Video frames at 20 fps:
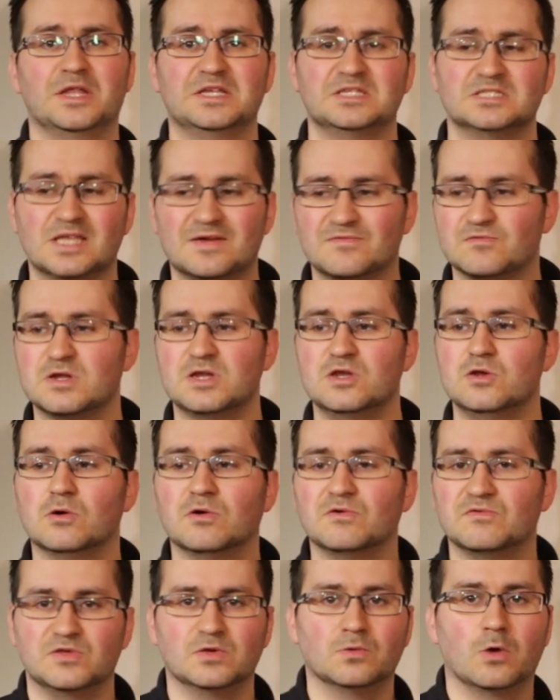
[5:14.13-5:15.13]
it's never
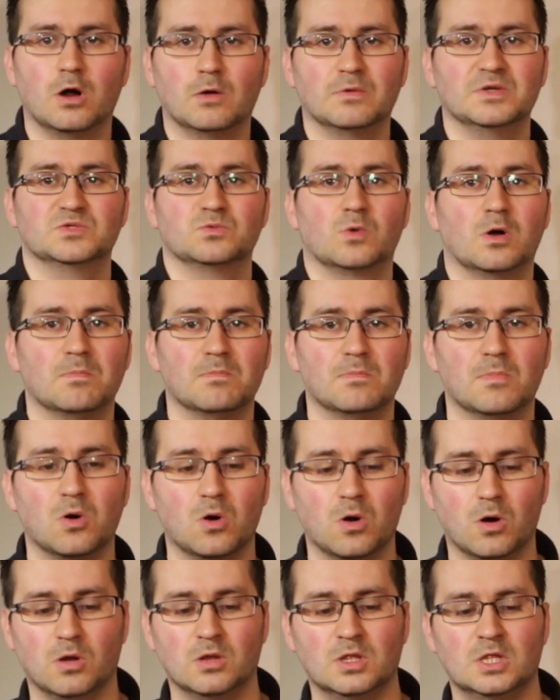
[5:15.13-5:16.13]
enough. You always want
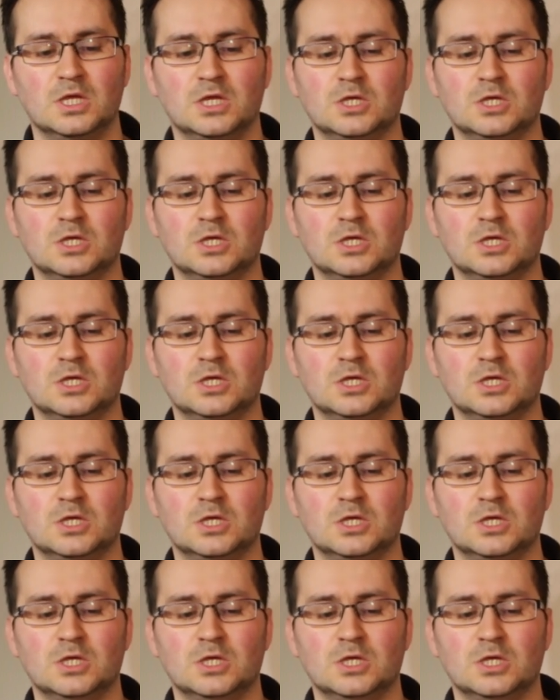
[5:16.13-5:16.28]
more.